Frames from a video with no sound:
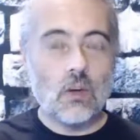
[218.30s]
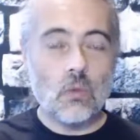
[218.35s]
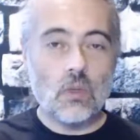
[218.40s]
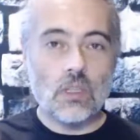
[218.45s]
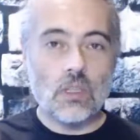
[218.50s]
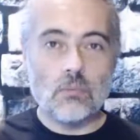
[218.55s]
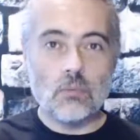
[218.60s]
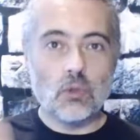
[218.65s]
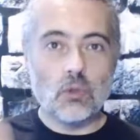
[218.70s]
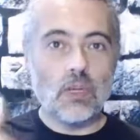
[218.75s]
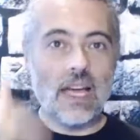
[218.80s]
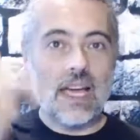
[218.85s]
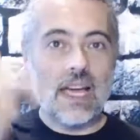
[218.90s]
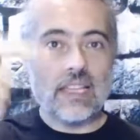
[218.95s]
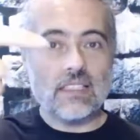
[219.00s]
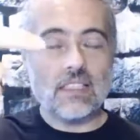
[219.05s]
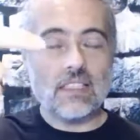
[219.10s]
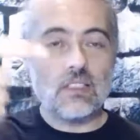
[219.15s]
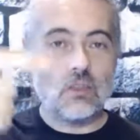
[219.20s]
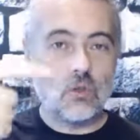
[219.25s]
We can put
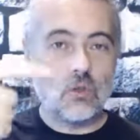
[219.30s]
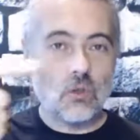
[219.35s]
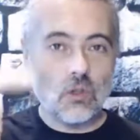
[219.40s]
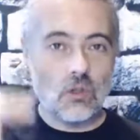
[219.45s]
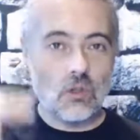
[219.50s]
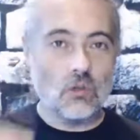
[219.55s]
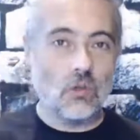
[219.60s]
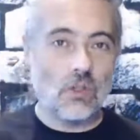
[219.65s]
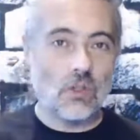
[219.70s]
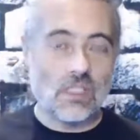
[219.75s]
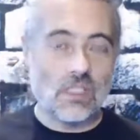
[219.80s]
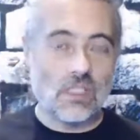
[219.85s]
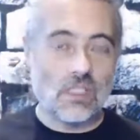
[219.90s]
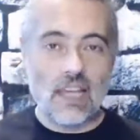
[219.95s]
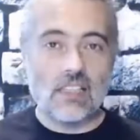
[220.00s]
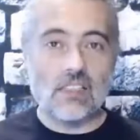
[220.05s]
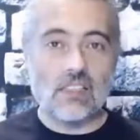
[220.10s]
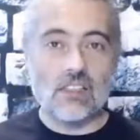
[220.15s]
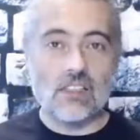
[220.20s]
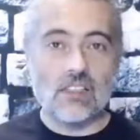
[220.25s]
at ignore on those
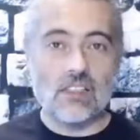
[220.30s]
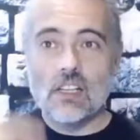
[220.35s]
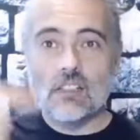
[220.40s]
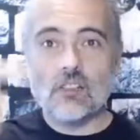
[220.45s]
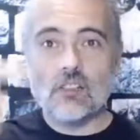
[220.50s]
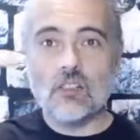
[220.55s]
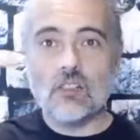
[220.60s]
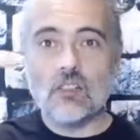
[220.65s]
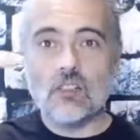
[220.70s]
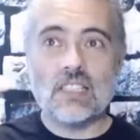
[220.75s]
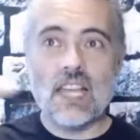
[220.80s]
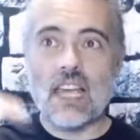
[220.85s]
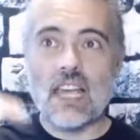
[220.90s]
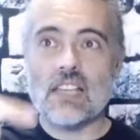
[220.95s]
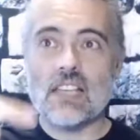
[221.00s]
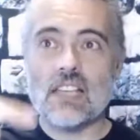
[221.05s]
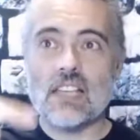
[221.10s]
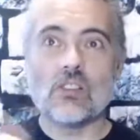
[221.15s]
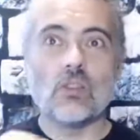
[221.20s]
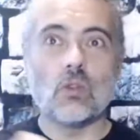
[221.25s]
tests so that the
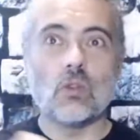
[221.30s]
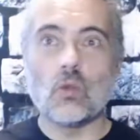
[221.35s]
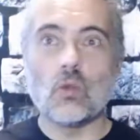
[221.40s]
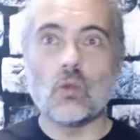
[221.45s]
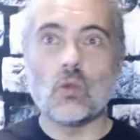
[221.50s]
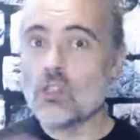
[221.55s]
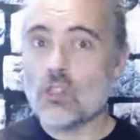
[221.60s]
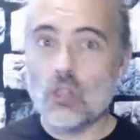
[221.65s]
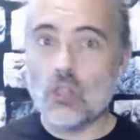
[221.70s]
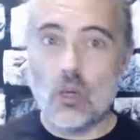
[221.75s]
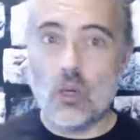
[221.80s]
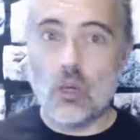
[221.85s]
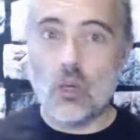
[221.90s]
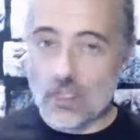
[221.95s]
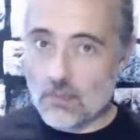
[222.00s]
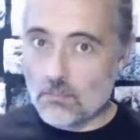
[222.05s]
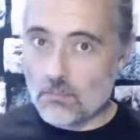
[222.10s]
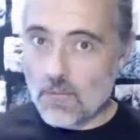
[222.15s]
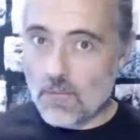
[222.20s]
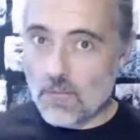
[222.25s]
tests don't stop
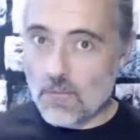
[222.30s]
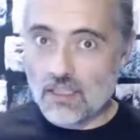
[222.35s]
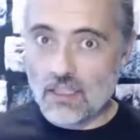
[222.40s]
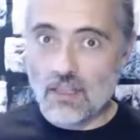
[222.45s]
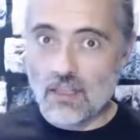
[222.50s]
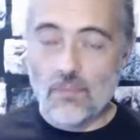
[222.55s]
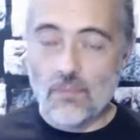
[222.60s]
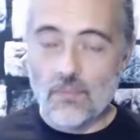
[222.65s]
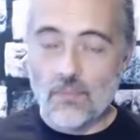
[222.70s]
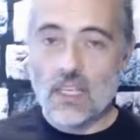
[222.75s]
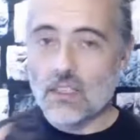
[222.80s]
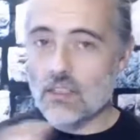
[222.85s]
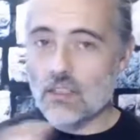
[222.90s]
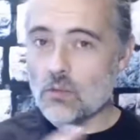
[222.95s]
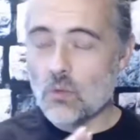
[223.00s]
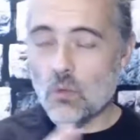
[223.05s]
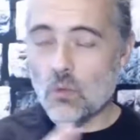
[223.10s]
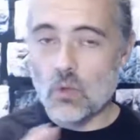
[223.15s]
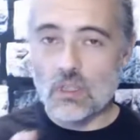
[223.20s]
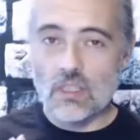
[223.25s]
at compiling,
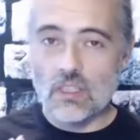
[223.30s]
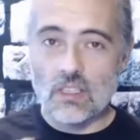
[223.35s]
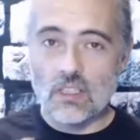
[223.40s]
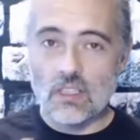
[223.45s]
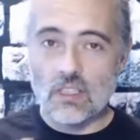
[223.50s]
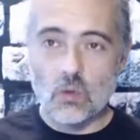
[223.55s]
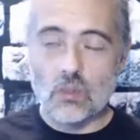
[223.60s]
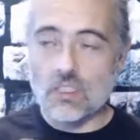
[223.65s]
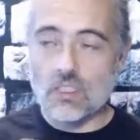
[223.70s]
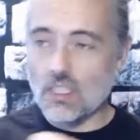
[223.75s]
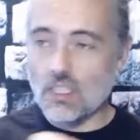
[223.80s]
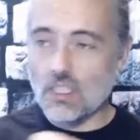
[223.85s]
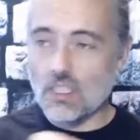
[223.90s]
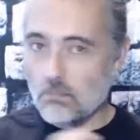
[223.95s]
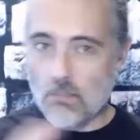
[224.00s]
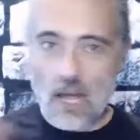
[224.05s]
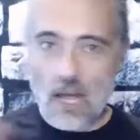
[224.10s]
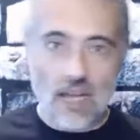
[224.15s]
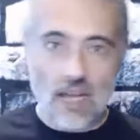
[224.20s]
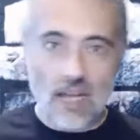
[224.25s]
because we want the code to
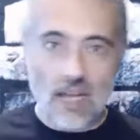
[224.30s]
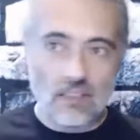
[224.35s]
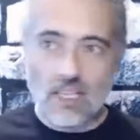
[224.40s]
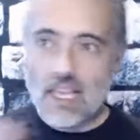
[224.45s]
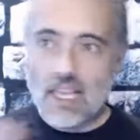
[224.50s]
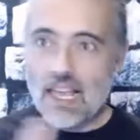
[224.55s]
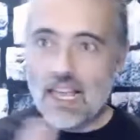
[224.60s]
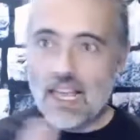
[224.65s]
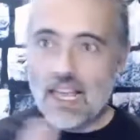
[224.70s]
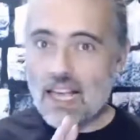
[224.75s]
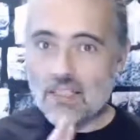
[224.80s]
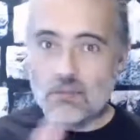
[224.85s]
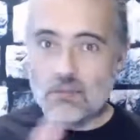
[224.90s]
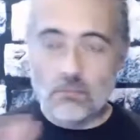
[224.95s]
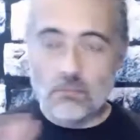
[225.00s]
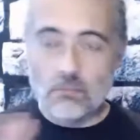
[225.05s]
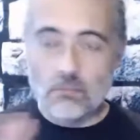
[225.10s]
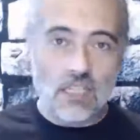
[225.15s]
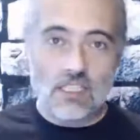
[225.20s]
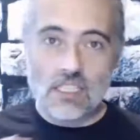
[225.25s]
compile as
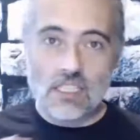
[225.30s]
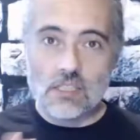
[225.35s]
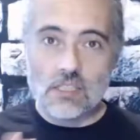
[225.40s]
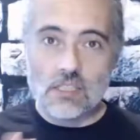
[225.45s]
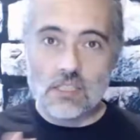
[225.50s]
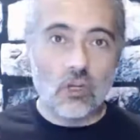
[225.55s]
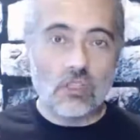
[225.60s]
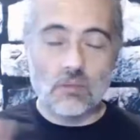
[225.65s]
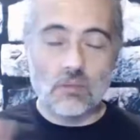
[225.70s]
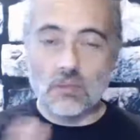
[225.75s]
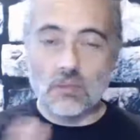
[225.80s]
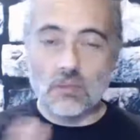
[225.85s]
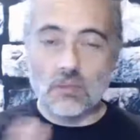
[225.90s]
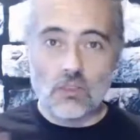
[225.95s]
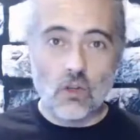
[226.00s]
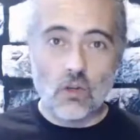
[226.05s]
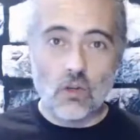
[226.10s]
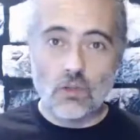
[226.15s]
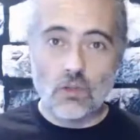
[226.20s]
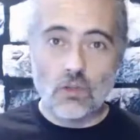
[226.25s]
much as possible,
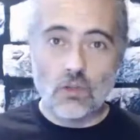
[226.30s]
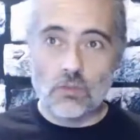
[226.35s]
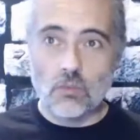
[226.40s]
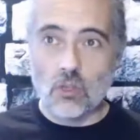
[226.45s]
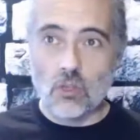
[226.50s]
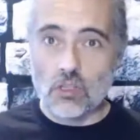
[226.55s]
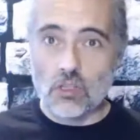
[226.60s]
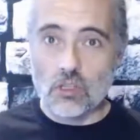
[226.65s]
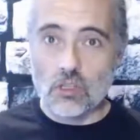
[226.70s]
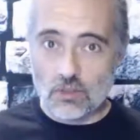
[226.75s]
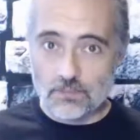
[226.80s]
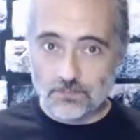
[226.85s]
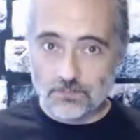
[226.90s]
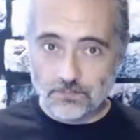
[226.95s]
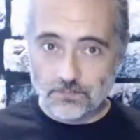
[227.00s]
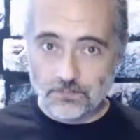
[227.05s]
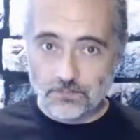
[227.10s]
as often as possible.